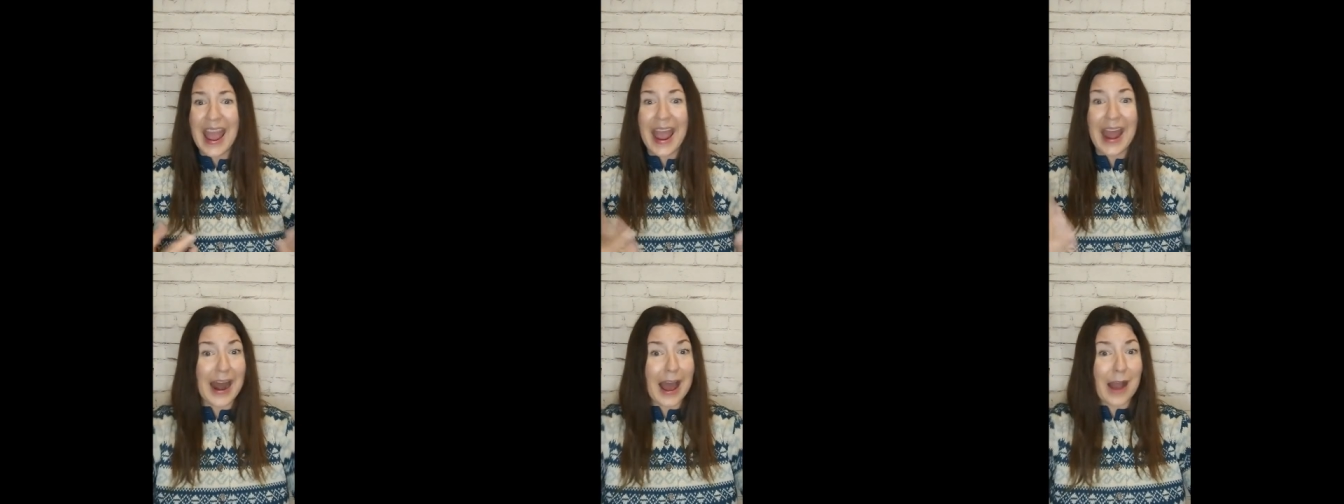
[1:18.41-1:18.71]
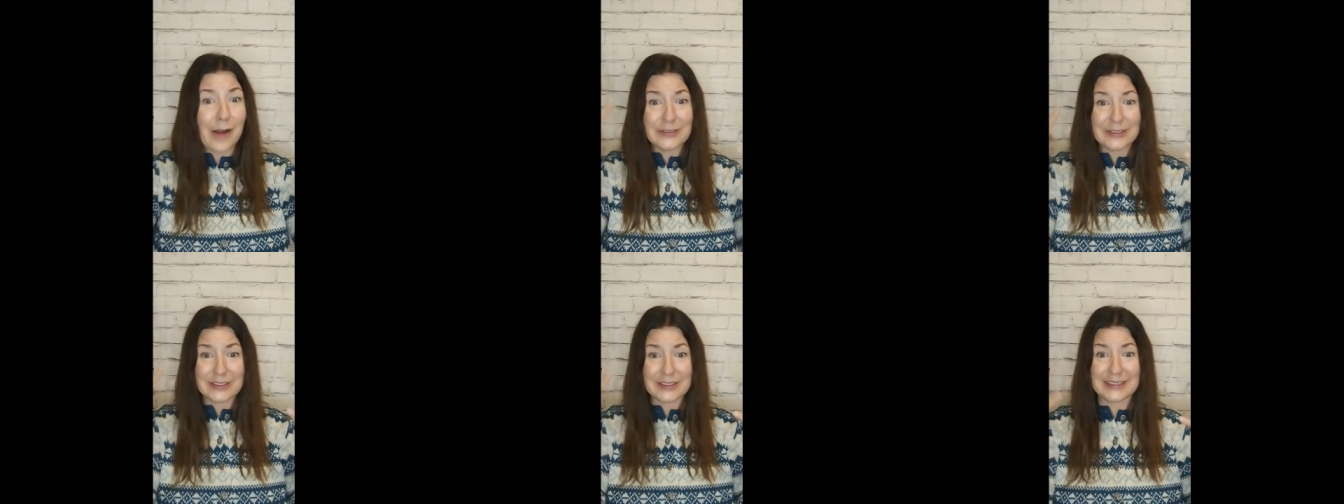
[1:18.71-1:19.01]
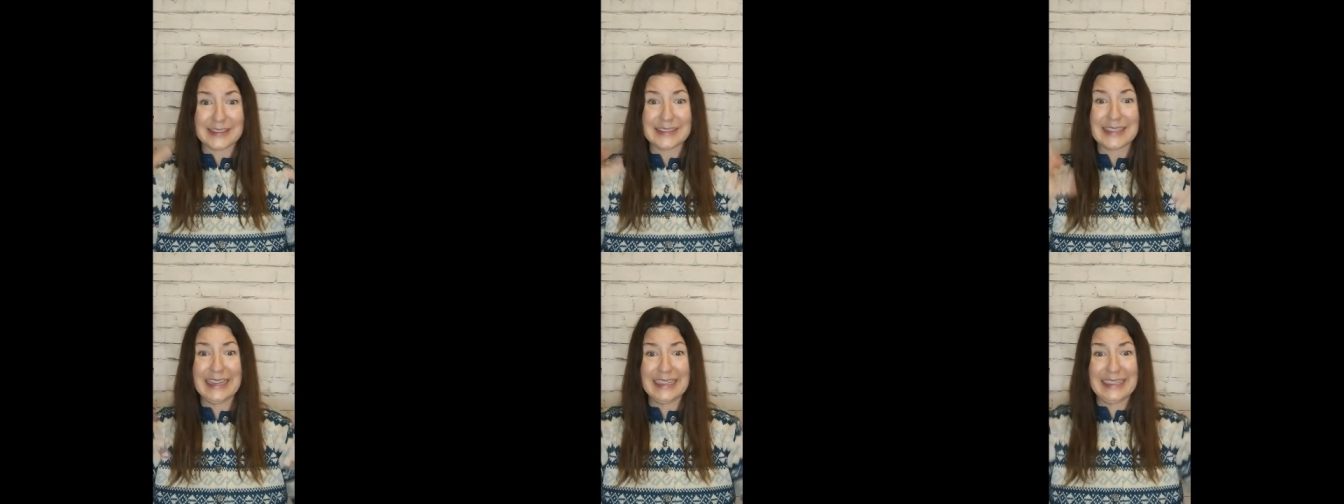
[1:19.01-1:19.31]
And I was
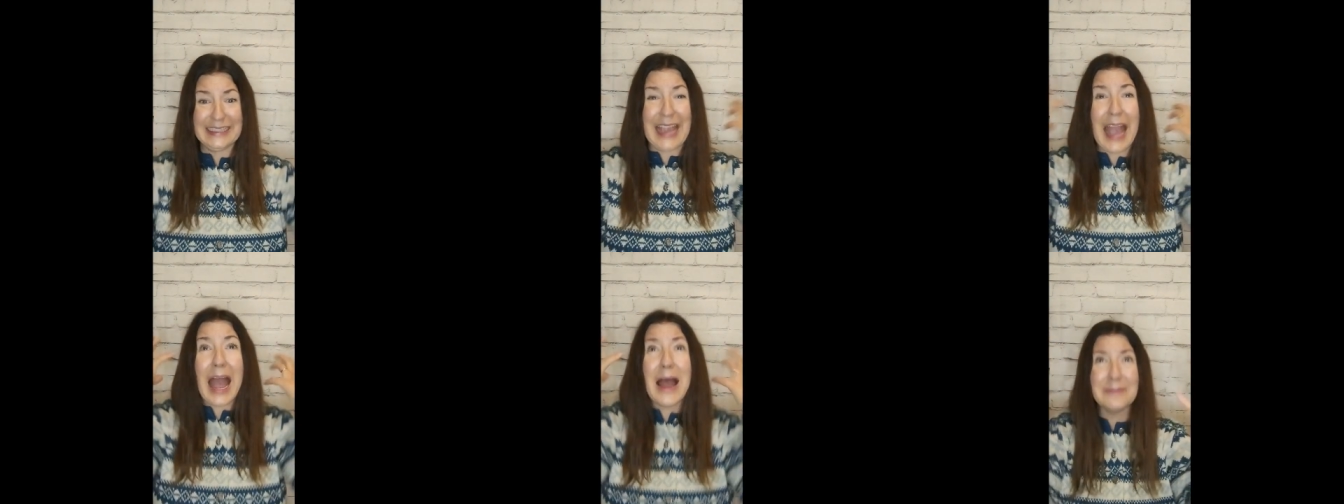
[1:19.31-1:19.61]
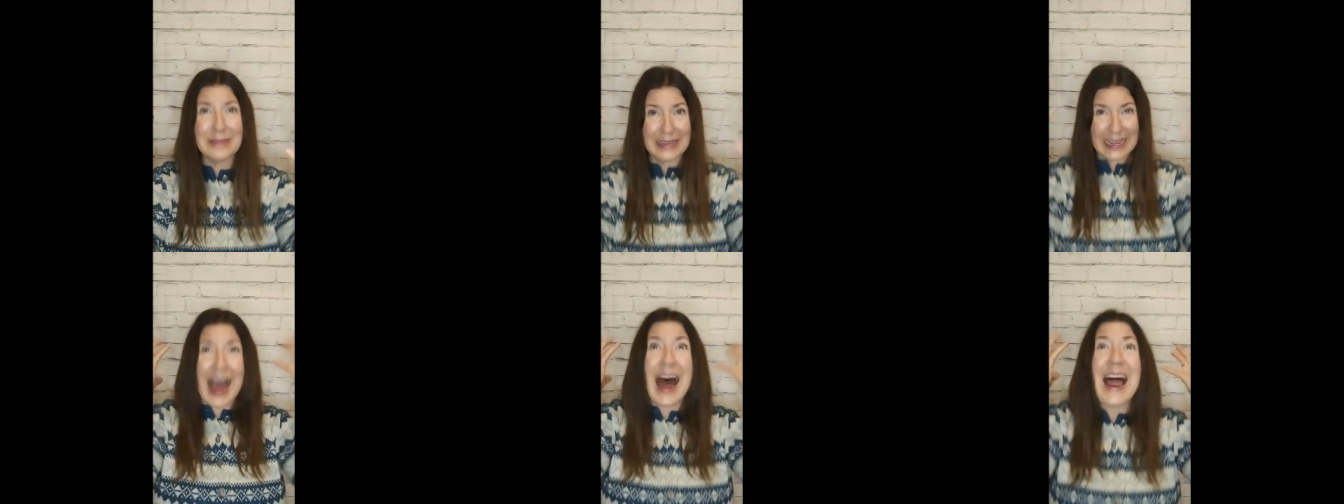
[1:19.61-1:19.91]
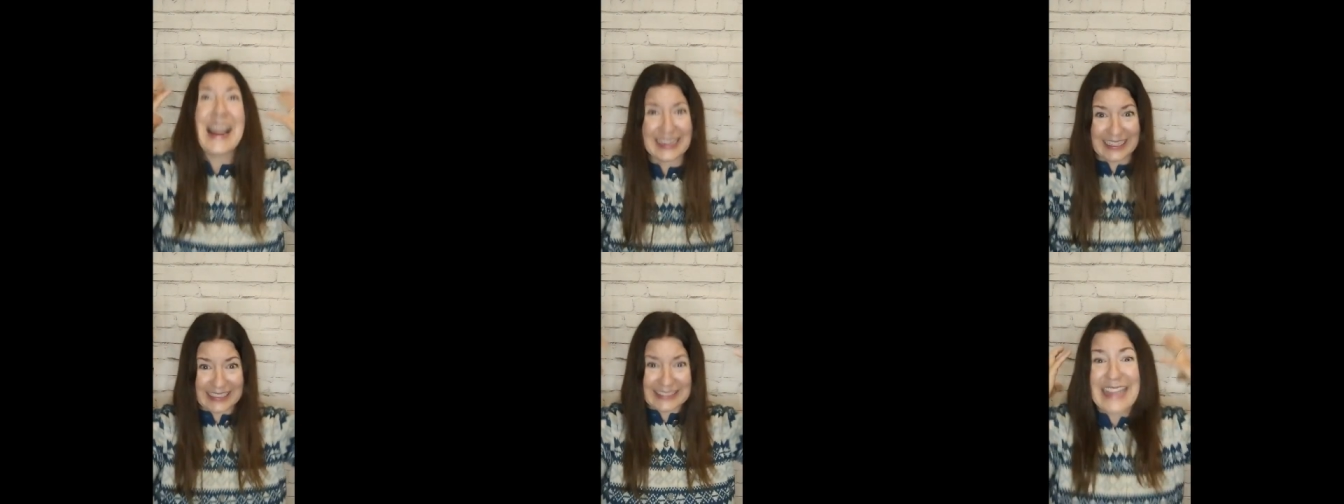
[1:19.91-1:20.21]
just like, get me
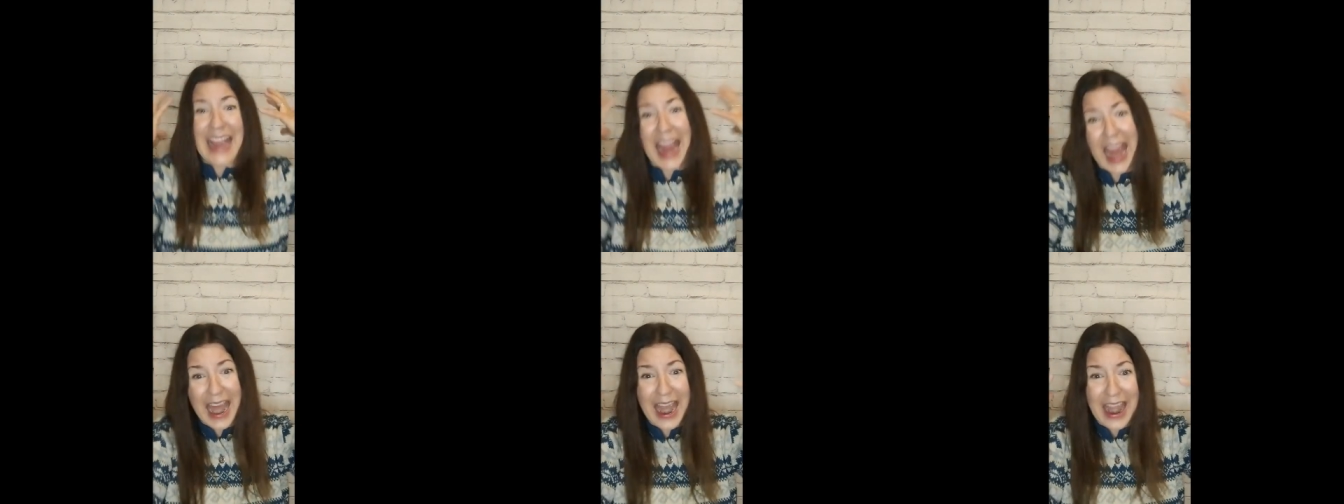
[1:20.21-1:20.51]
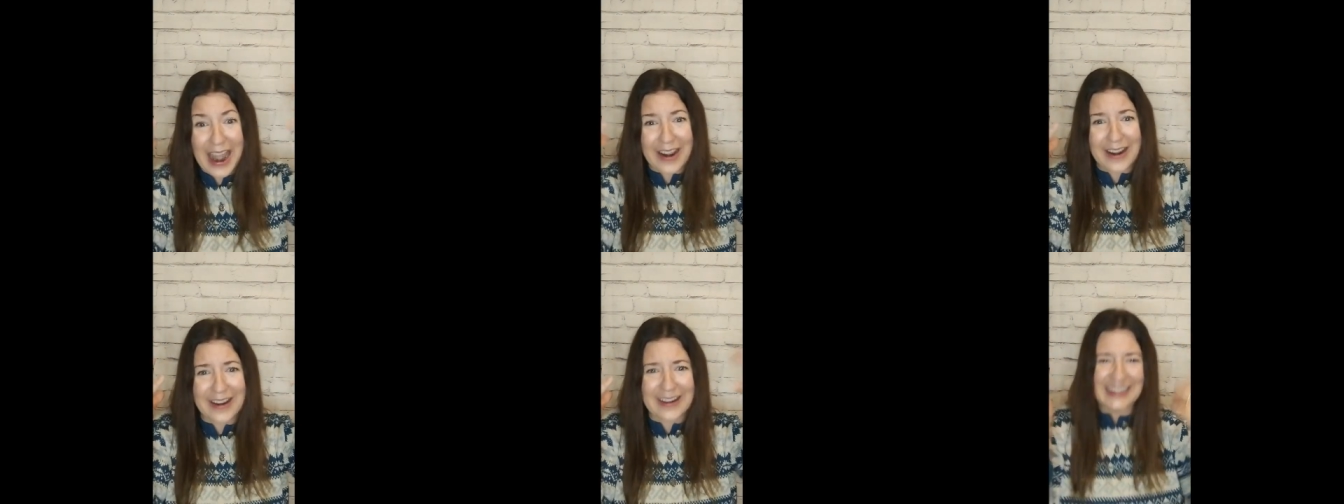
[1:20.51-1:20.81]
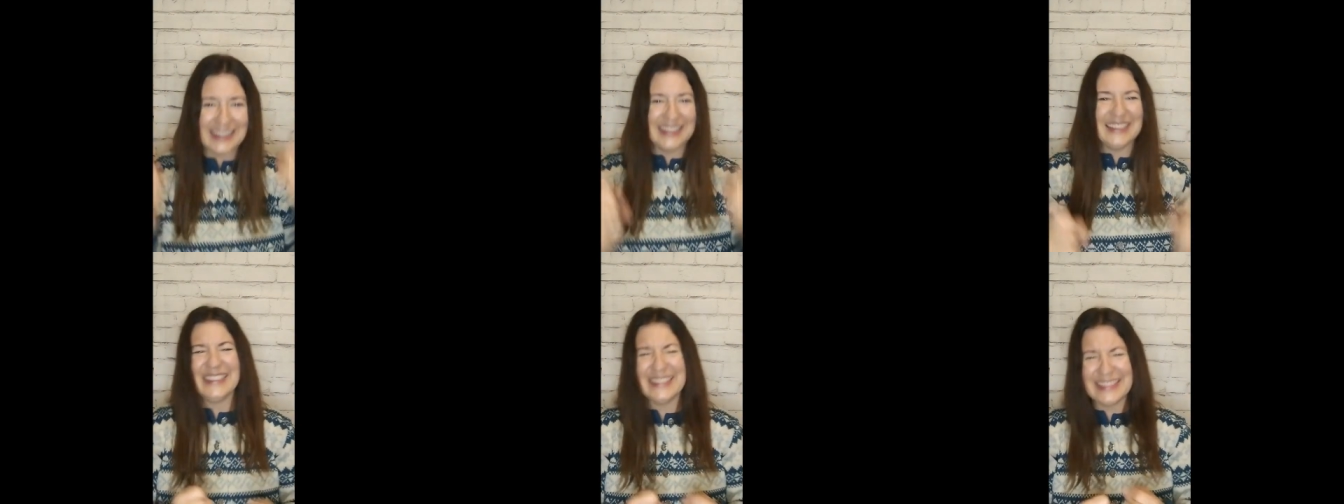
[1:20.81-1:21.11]
out of this
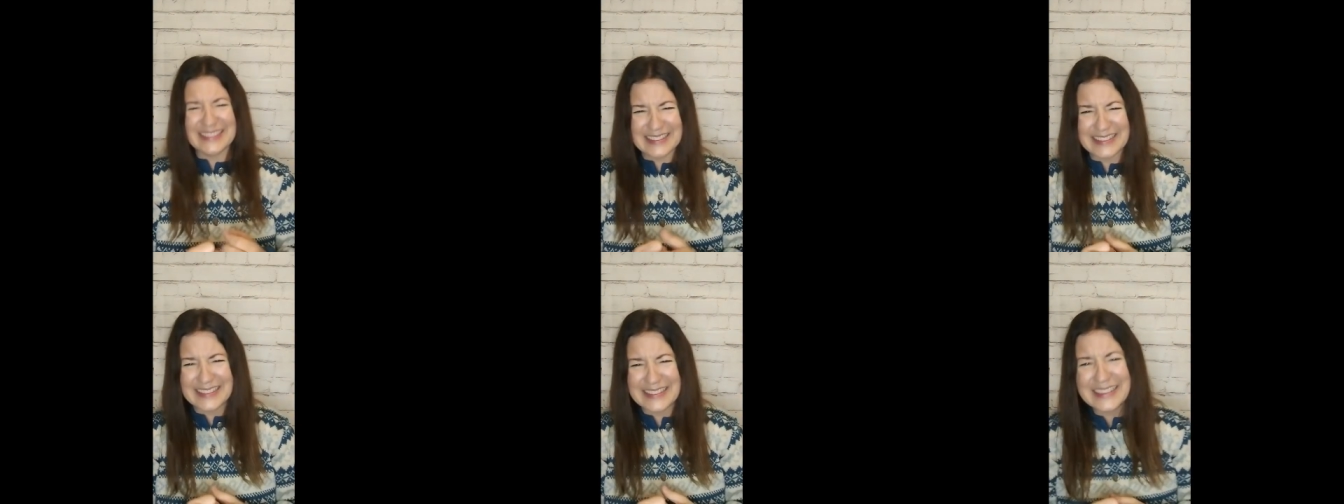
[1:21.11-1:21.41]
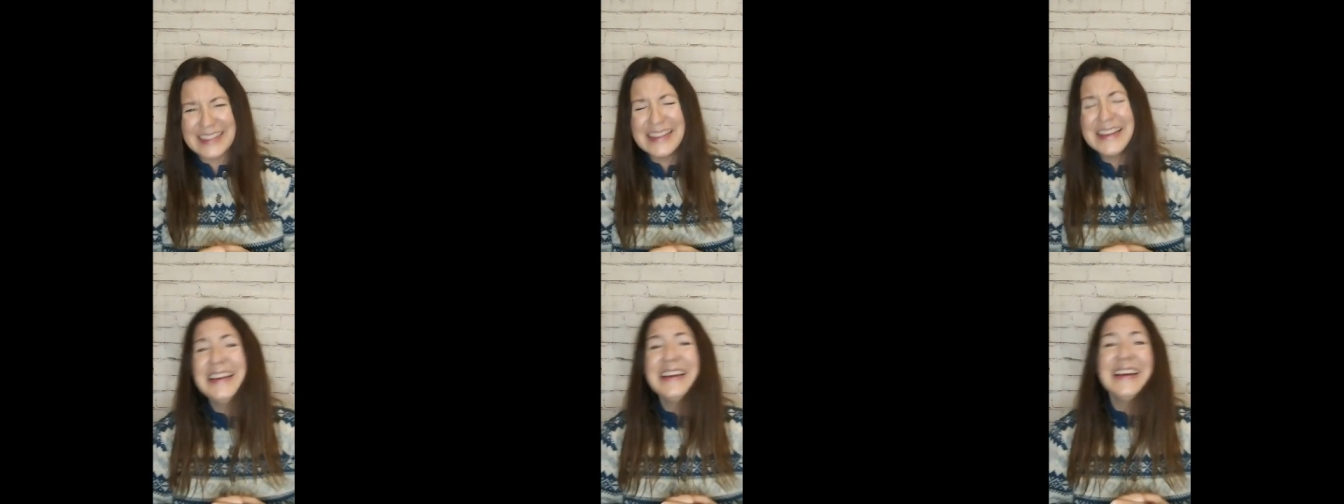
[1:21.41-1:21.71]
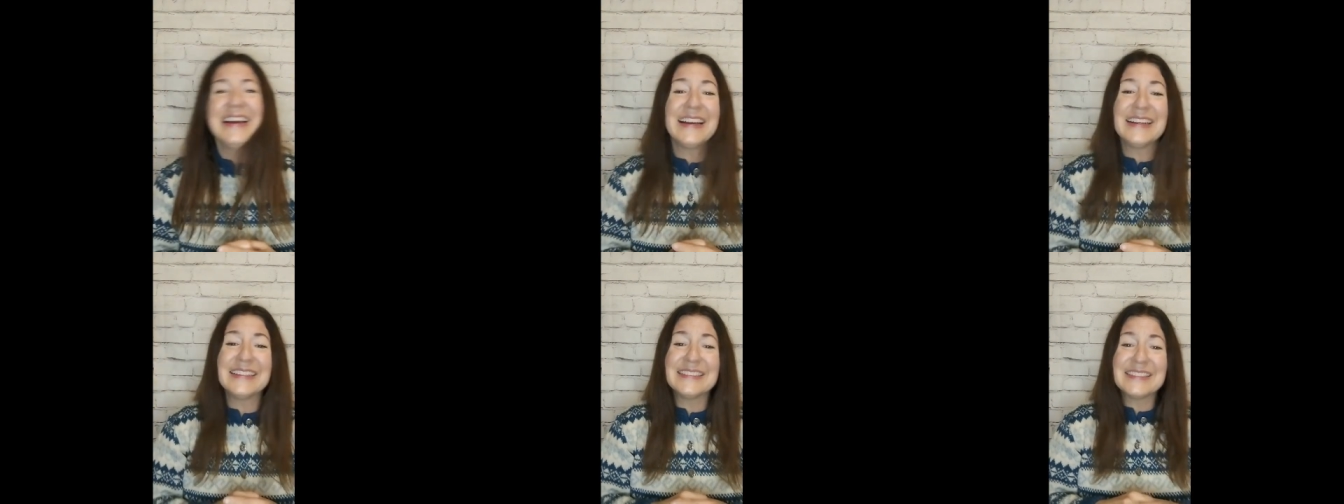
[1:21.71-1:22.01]
hair.